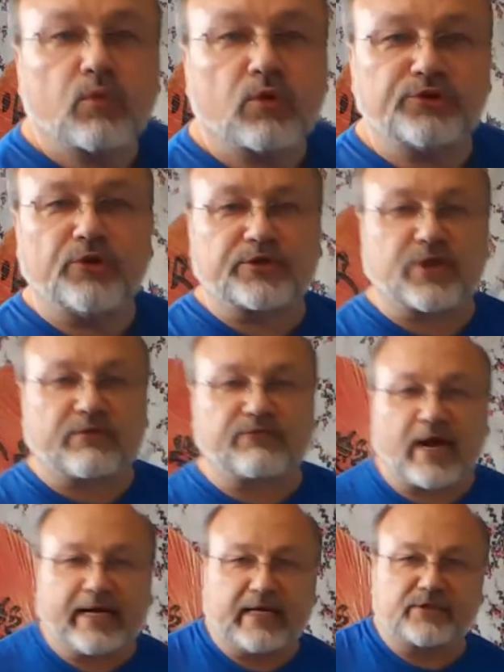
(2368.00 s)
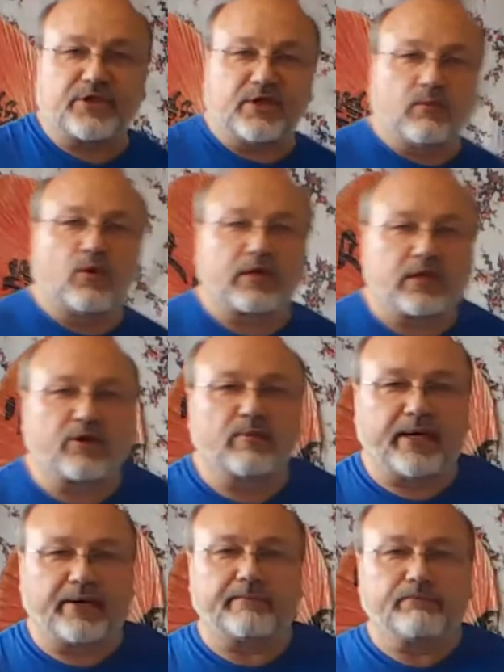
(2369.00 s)
We'll do this on Friday so you're more clear
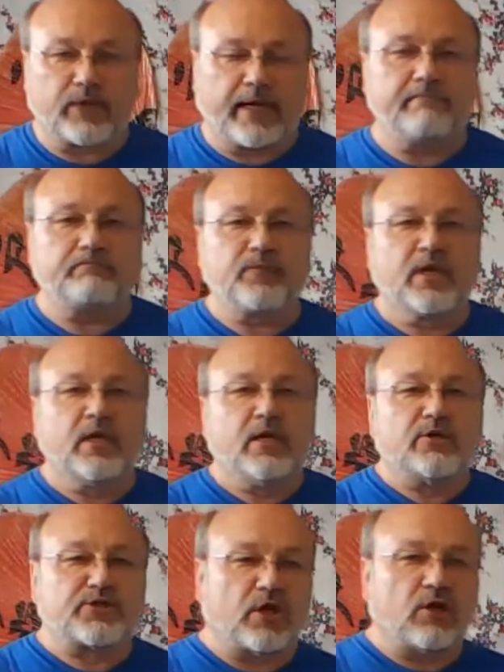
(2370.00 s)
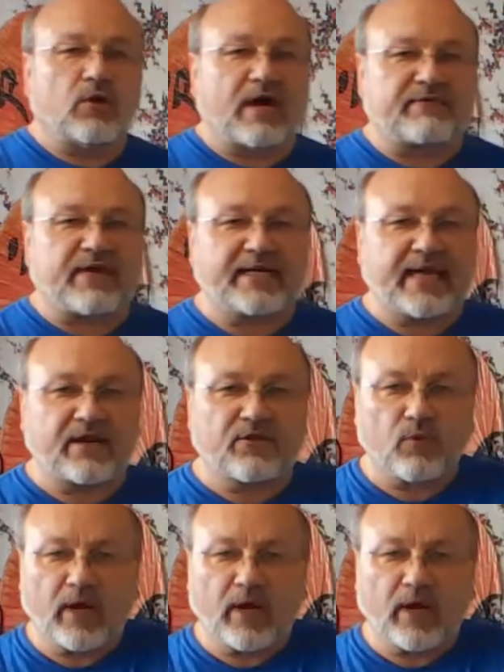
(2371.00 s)
about it, okay? So I've gotten out of the